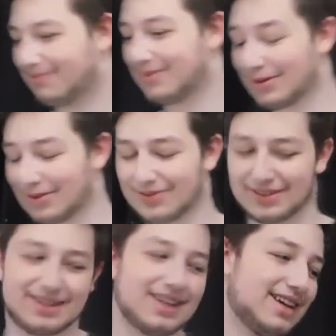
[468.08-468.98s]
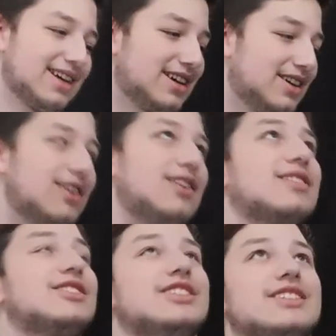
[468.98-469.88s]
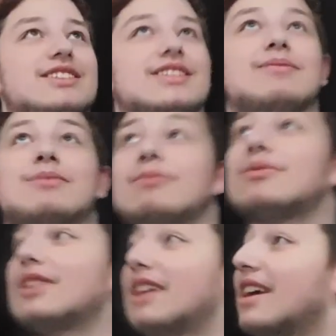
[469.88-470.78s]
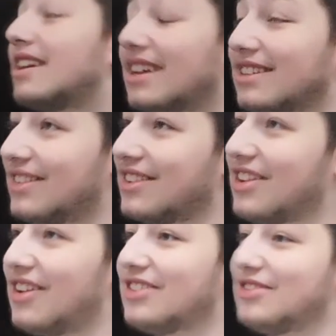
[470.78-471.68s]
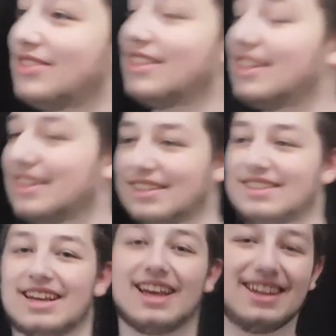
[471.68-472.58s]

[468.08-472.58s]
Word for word: improve. And oh Jesus, I'm I'm gonna get kicked out of college for saying this.